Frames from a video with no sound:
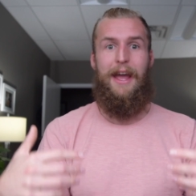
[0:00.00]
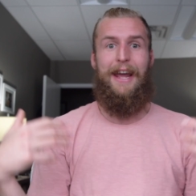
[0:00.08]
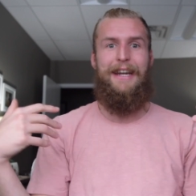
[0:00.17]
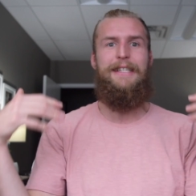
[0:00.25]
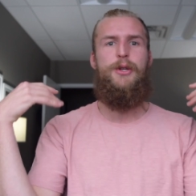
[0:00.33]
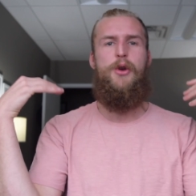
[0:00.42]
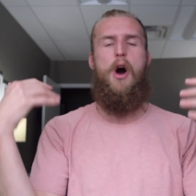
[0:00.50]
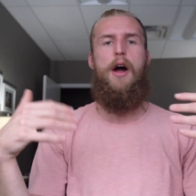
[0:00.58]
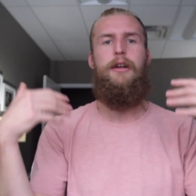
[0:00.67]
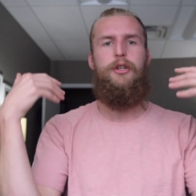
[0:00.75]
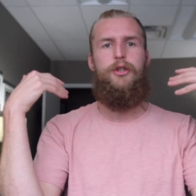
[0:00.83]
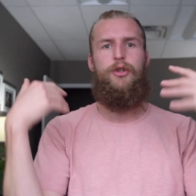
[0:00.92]
It is
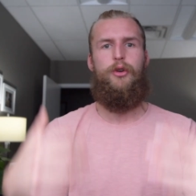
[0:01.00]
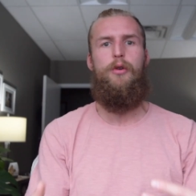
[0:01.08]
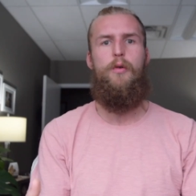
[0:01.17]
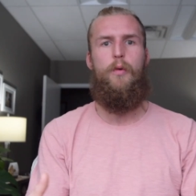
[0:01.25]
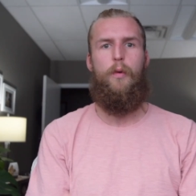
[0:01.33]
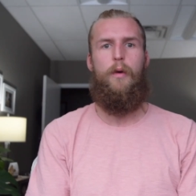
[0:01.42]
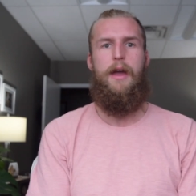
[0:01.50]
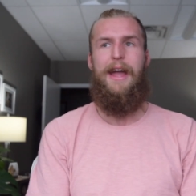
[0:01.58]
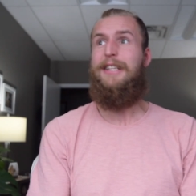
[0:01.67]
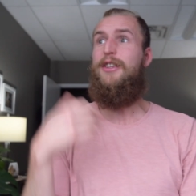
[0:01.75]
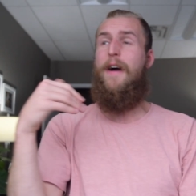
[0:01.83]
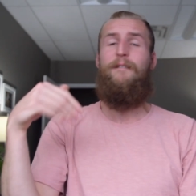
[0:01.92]
not true.
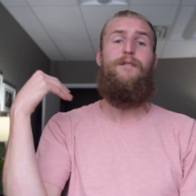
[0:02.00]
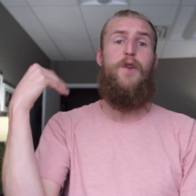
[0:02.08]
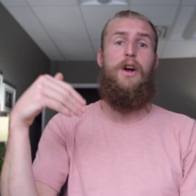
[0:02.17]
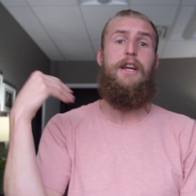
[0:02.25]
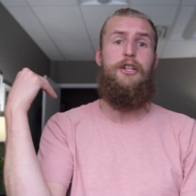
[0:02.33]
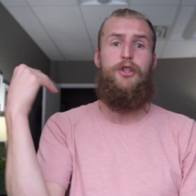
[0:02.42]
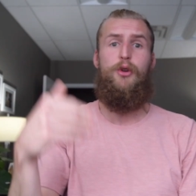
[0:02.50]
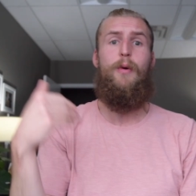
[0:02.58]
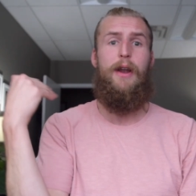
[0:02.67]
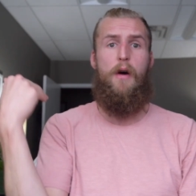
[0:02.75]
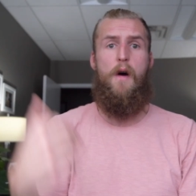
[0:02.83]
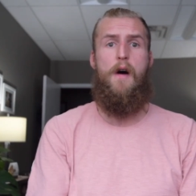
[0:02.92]
It's not fucking true
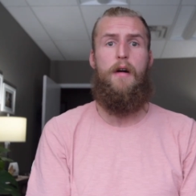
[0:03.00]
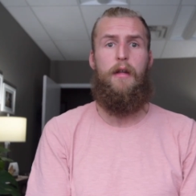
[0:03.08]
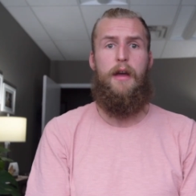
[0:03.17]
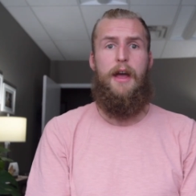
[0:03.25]
at all.